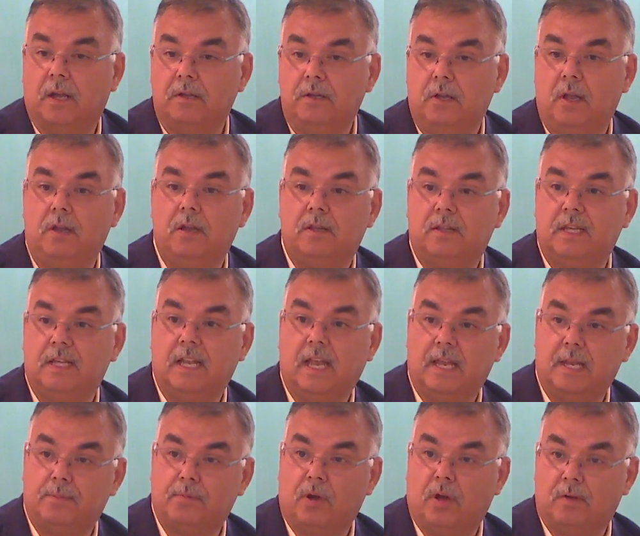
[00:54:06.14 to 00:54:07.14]
none of the
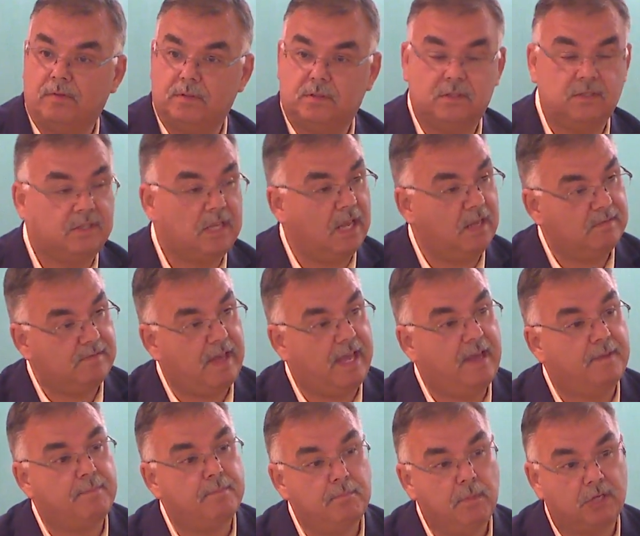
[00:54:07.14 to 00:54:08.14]
Atlantic provinces have
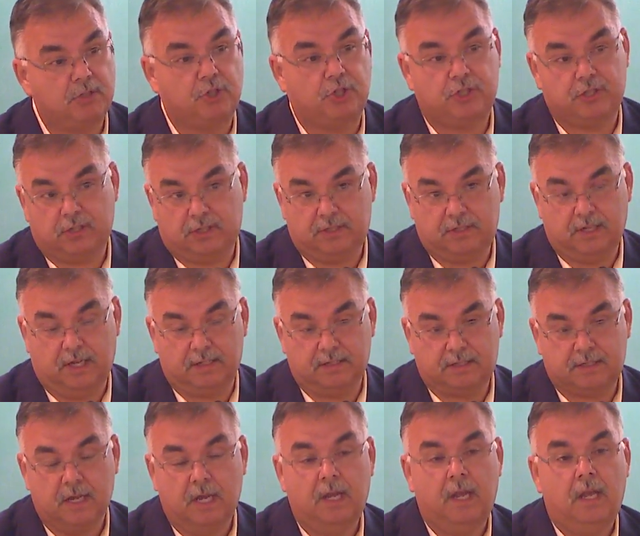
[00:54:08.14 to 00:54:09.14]
had much
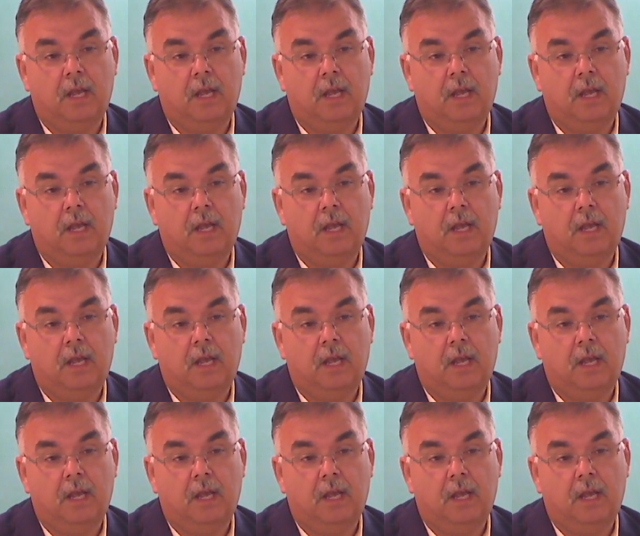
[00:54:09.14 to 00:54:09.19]
success.